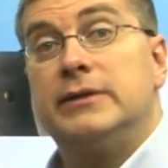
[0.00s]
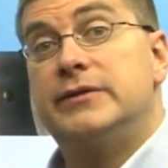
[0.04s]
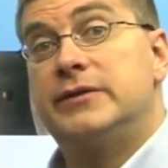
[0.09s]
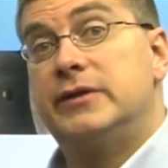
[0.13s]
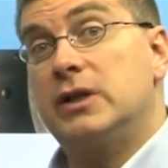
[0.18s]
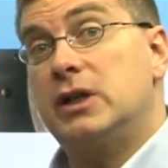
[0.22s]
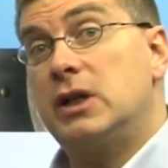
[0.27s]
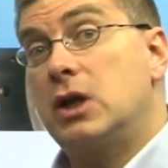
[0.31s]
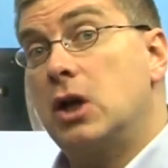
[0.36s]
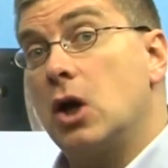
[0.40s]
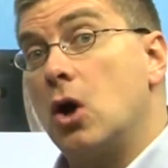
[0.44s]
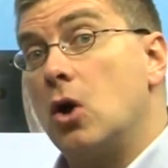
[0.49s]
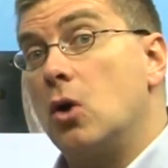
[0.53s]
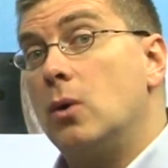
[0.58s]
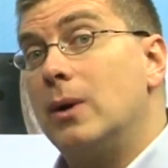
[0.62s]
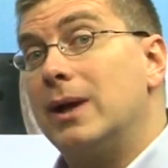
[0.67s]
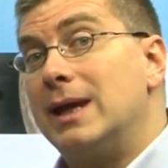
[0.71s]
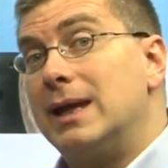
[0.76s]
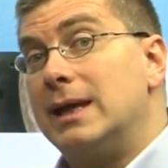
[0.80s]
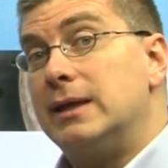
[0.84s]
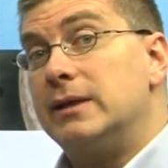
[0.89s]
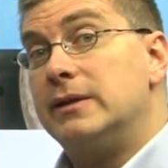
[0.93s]
to
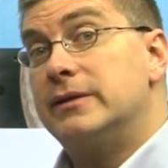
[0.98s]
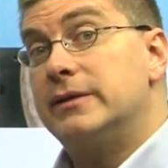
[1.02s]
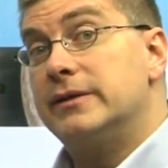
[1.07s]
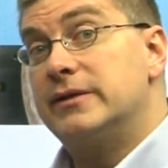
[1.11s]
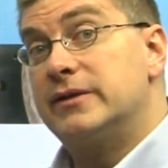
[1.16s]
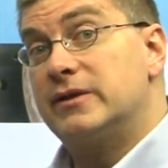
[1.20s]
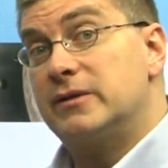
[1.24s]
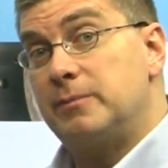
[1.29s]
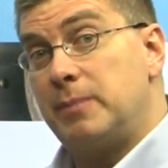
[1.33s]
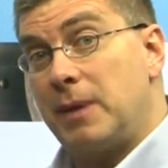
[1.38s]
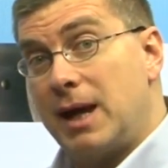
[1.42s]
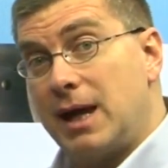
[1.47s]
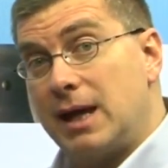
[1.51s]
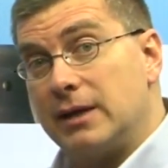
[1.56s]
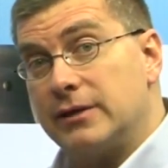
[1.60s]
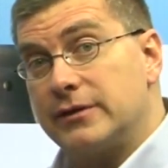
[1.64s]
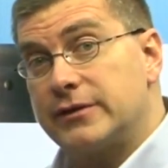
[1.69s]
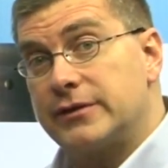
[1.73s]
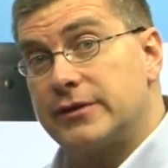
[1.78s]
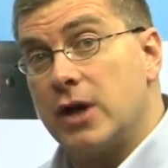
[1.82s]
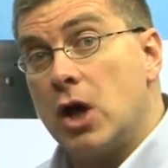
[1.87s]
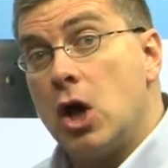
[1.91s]
go into
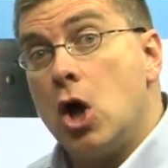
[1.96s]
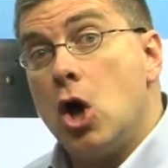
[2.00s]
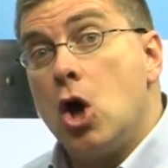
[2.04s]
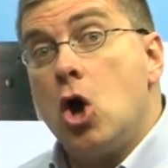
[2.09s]
space.